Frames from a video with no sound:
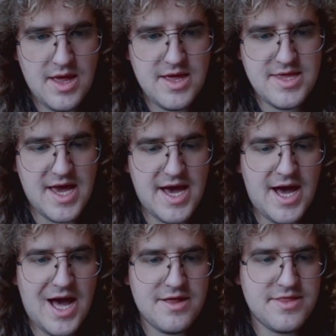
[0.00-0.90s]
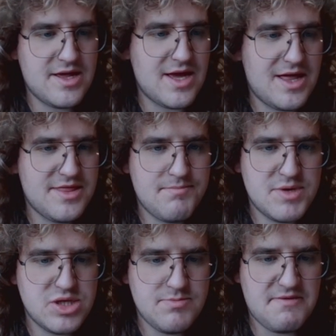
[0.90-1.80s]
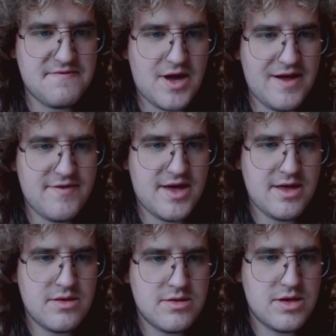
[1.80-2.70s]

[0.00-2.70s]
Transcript: Yeah, I think bishop b5 here.